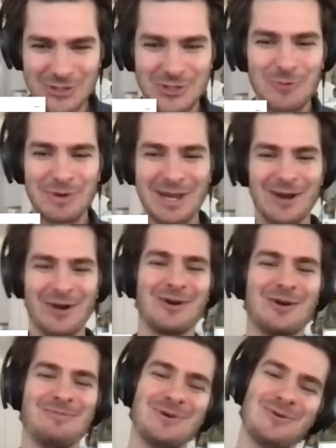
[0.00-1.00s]

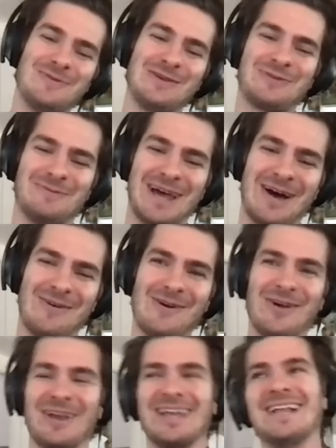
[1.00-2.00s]
superhero movies from now
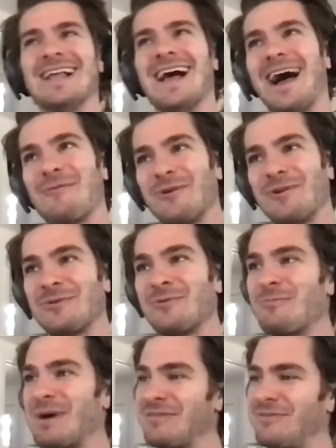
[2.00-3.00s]
on. I wonder
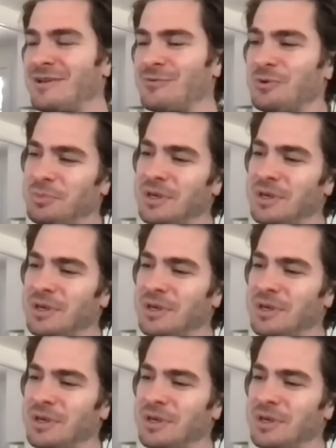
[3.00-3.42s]
what my fee would